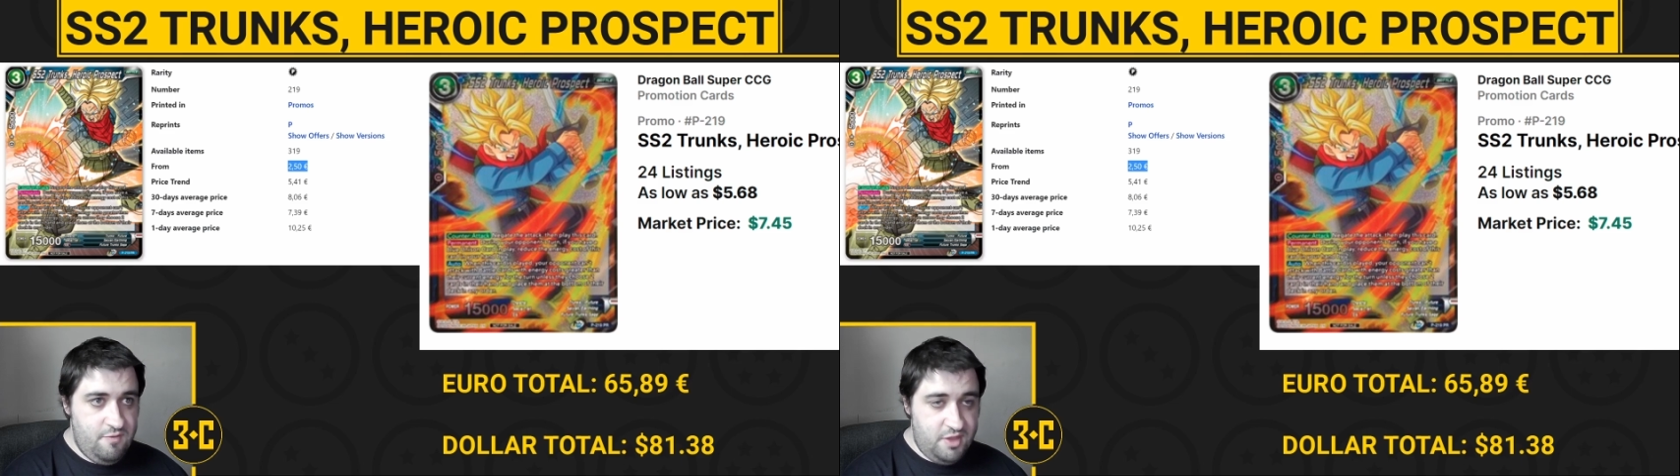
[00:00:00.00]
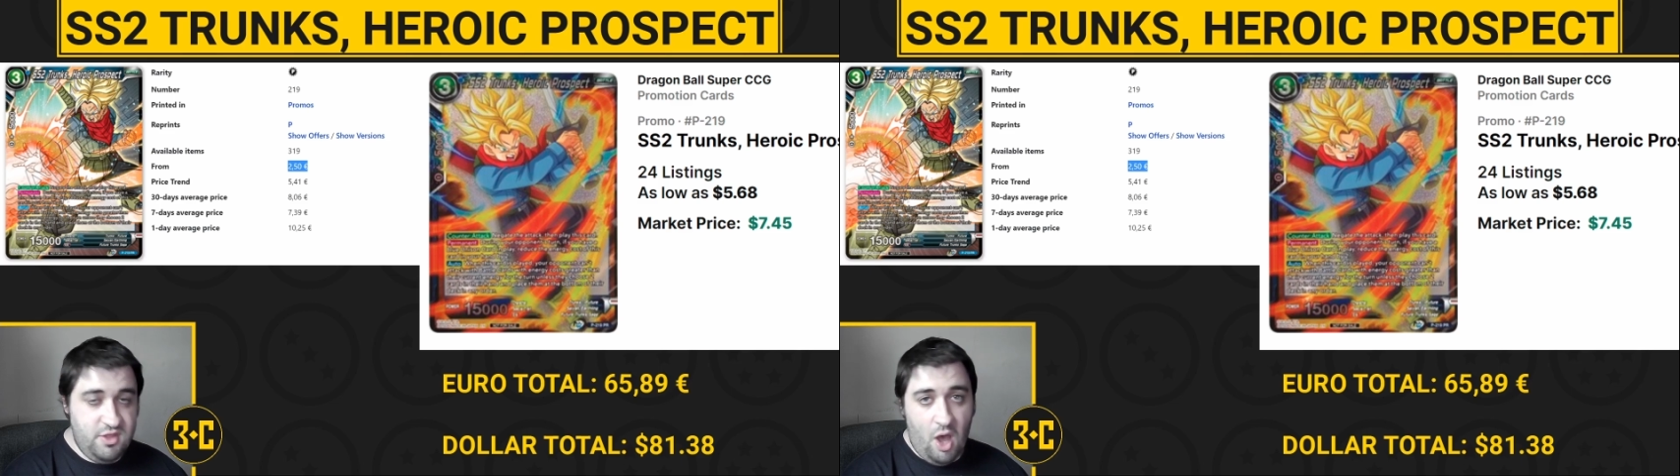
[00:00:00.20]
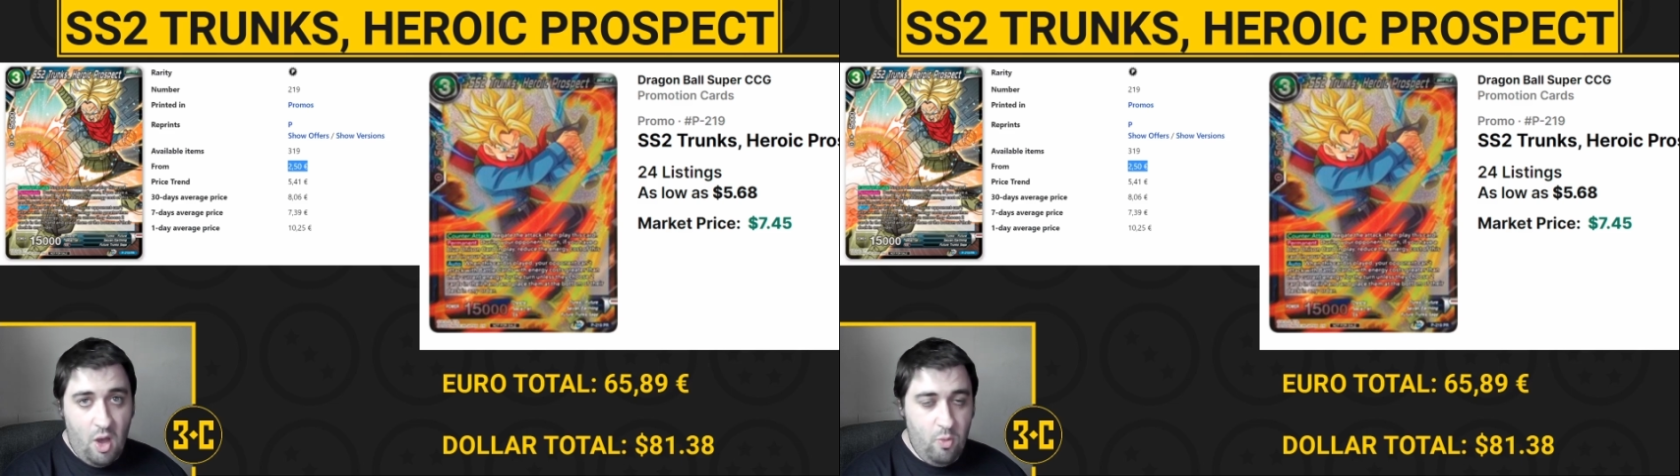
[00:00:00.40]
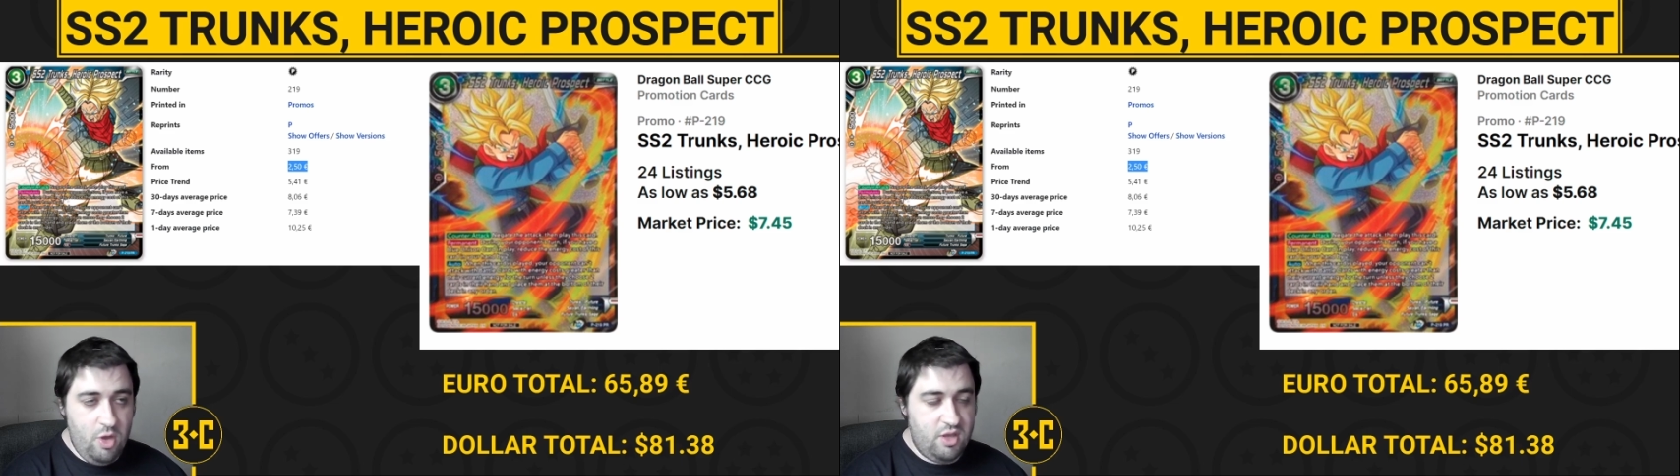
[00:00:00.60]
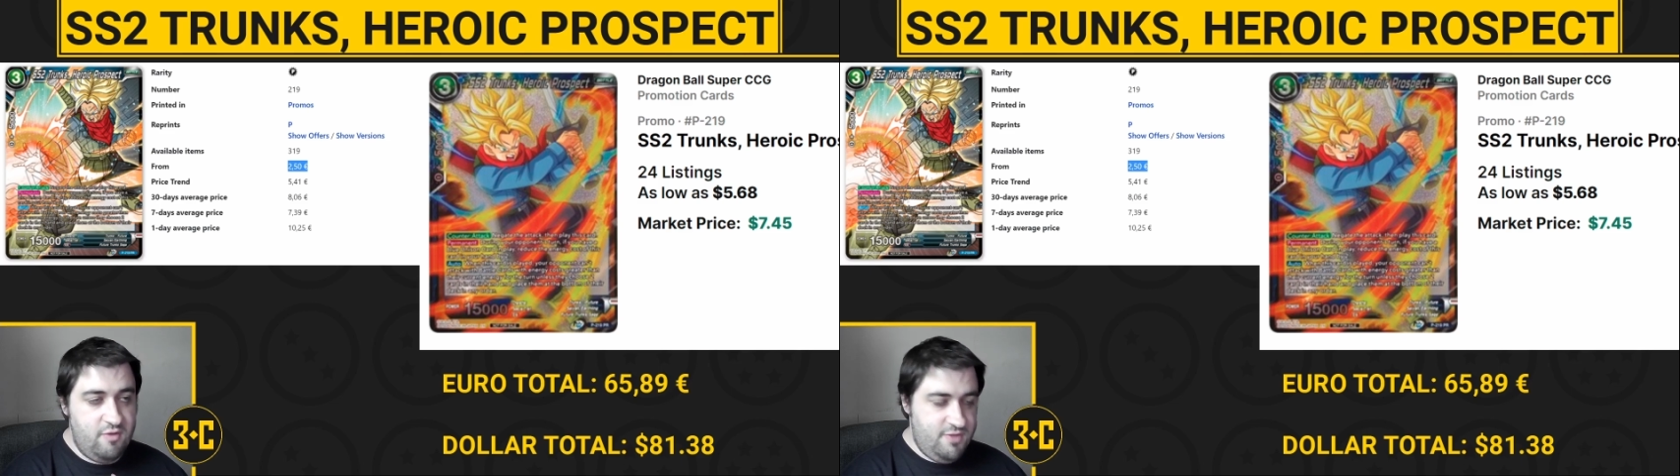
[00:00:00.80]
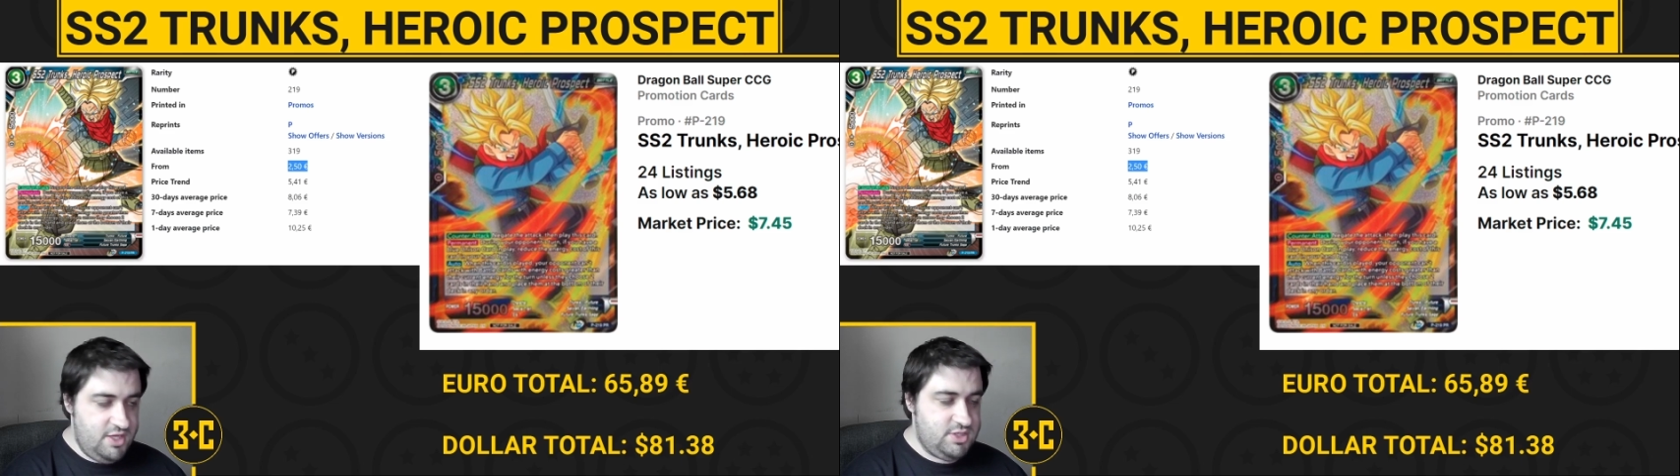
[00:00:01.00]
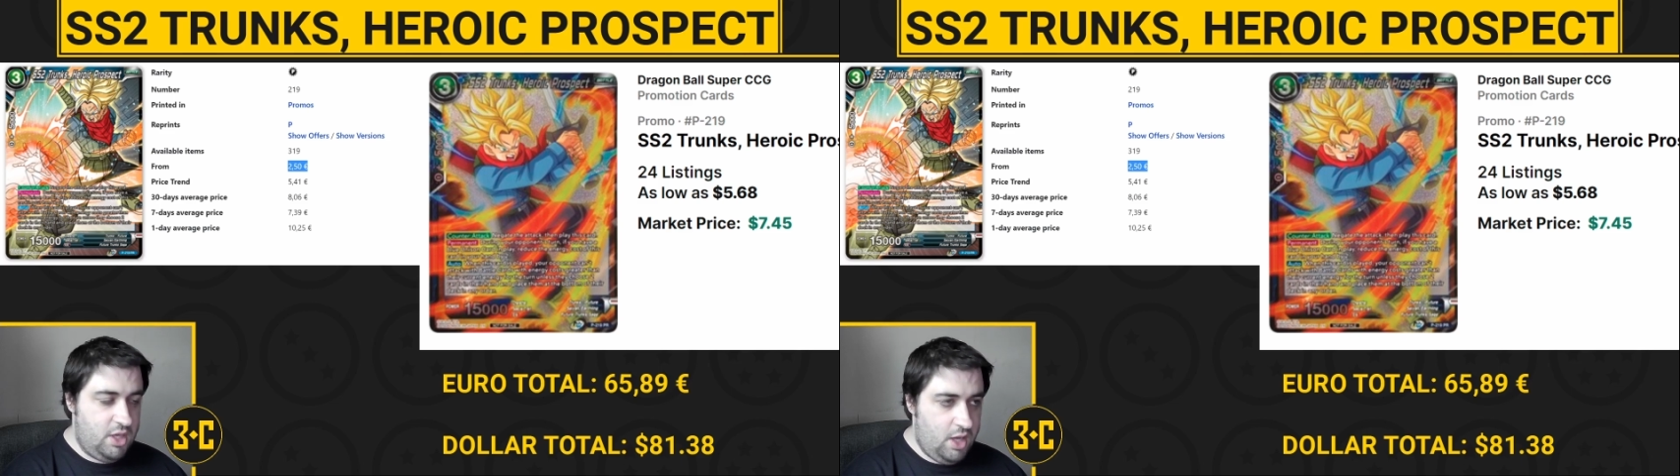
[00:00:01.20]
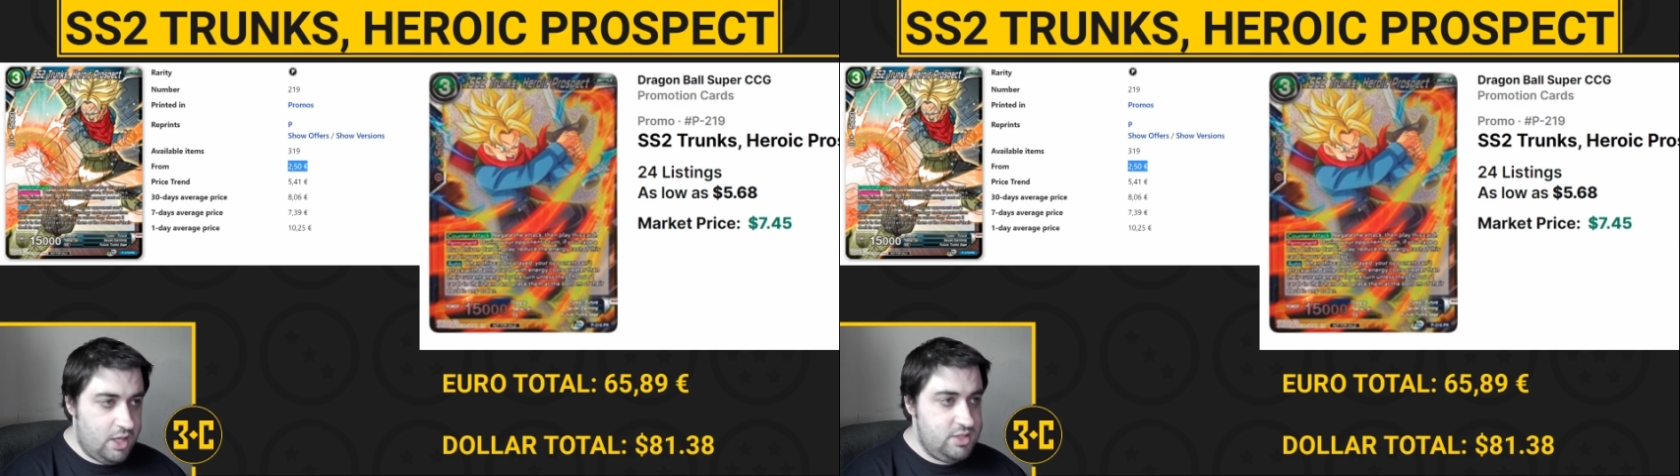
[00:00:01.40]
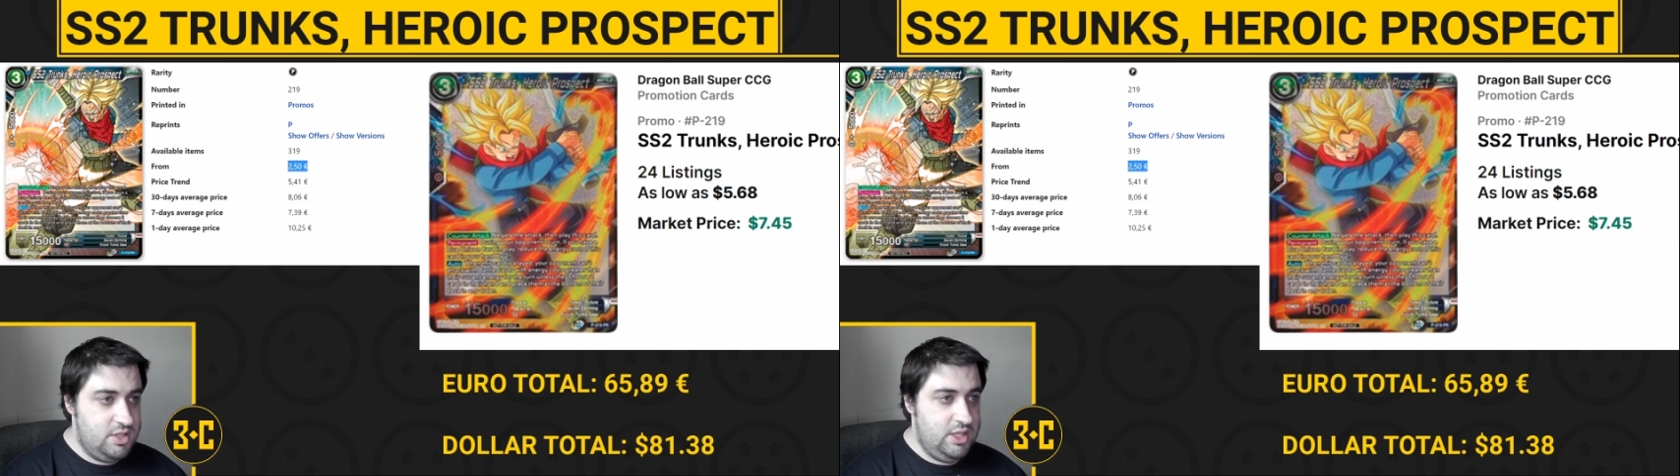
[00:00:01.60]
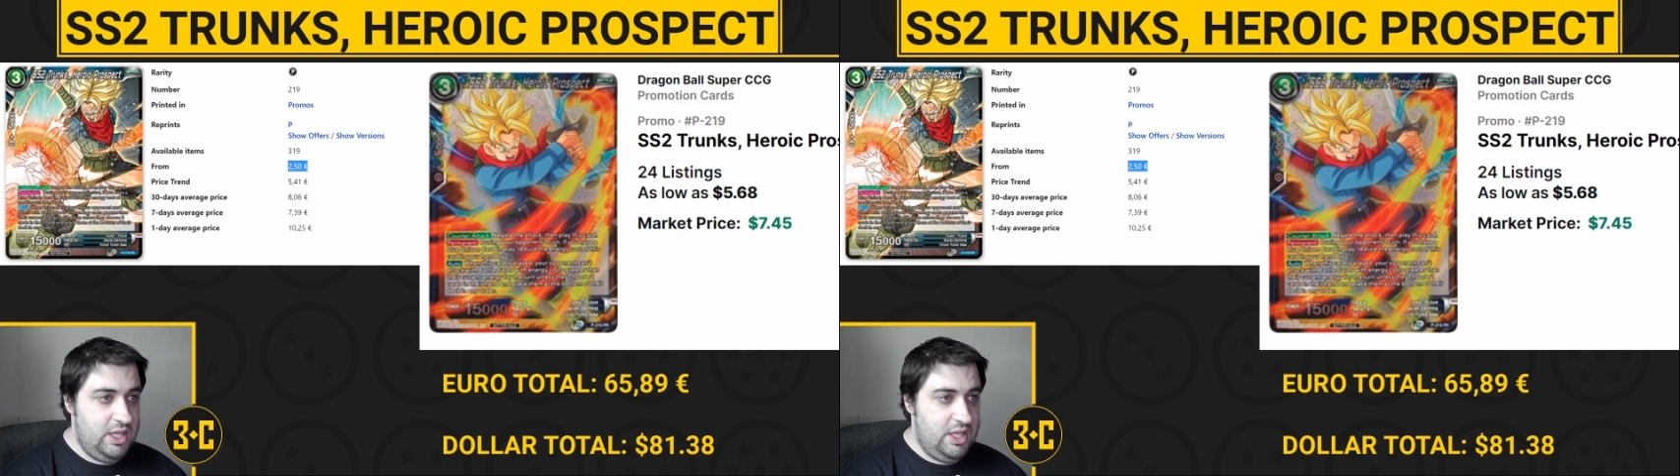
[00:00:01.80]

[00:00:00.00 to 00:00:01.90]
5th artwork of this card.